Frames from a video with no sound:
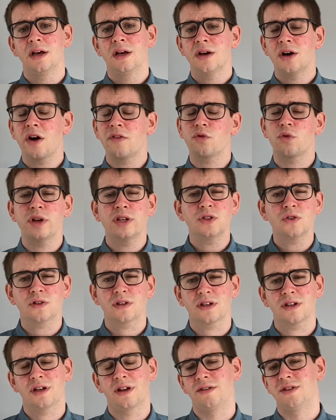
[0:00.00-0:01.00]
After all, he's
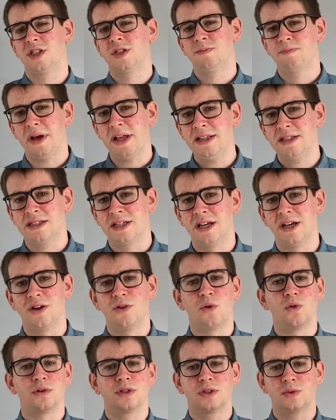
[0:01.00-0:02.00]
not kind of spent it
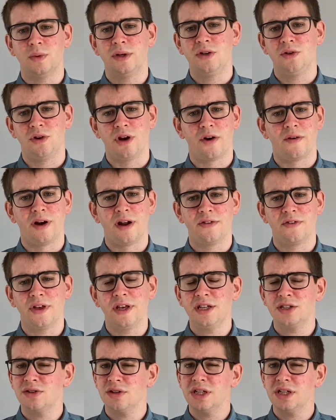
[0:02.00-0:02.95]
or swindled it or anything.